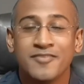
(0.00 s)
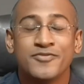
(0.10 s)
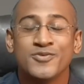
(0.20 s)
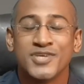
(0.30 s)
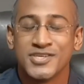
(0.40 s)
A
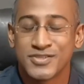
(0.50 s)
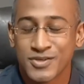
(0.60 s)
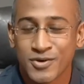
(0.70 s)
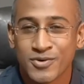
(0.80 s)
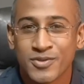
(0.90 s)
few days
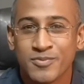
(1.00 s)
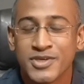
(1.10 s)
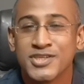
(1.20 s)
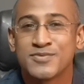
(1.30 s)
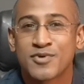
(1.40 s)
ago, the
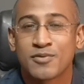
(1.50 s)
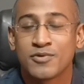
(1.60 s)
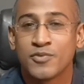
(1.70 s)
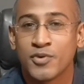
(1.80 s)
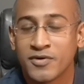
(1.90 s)
biggest
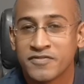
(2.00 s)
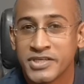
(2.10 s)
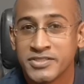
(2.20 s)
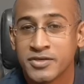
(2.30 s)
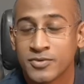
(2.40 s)
problem we were
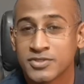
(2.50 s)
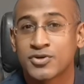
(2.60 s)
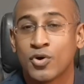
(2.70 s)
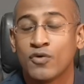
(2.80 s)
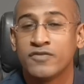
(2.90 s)
facing
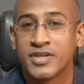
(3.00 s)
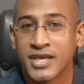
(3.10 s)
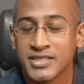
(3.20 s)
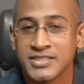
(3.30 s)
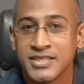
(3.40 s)
was
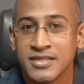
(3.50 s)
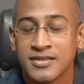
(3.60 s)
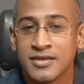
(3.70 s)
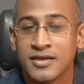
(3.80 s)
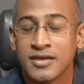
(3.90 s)

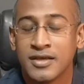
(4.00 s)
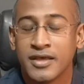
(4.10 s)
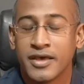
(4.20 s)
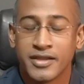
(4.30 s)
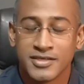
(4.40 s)
COVID-19.
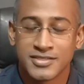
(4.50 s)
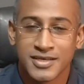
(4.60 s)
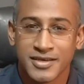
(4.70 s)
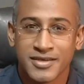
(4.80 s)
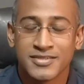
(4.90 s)
And as
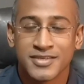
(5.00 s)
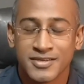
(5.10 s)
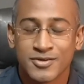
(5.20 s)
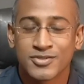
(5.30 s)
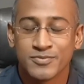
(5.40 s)
I
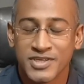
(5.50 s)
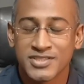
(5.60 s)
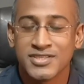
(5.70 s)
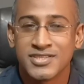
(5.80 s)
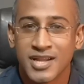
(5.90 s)
sent out a
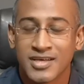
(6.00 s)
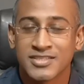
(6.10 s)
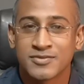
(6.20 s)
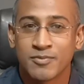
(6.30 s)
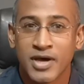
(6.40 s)
message
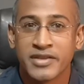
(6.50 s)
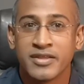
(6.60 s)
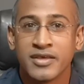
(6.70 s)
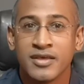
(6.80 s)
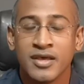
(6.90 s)
last
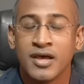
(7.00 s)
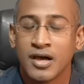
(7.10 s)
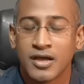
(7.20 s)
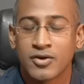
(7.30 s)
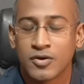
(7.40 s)
Monday,
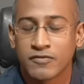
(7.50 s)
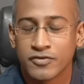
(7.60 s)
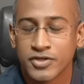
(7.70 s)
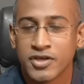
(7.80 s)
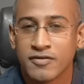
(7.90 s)
I called
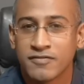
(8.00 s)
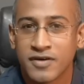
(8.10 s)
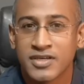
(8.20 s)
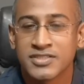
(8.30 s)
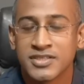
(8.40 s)
for a day of
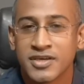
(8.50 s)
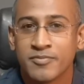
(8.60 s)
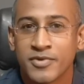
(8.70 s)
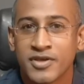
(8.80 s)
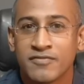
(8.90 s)
fasting
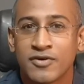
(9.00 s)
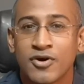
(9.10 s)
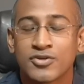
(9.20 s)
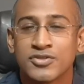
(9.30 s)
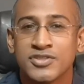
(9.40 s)
and prayer for
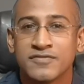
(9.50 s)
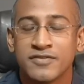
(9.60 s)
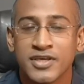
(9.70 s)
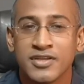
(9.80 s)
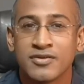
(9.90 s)
God to
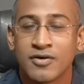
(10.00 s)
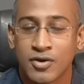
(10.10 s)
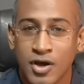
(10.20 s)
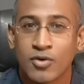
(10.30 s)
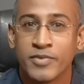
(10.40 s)
intervene
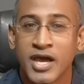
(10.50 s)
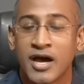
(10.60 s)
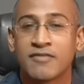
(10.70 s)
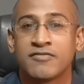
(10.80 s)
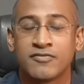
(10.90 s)
on our
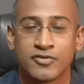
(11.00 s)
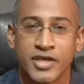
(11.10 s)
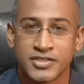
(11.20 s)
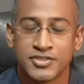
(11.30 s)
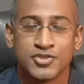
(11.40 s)
behalf for
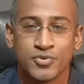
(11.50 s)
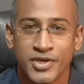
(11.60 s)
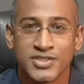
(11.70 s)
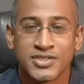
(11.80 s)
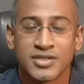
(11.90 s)
that
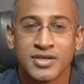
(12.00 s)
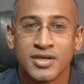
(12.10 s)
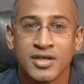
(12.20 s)
situation.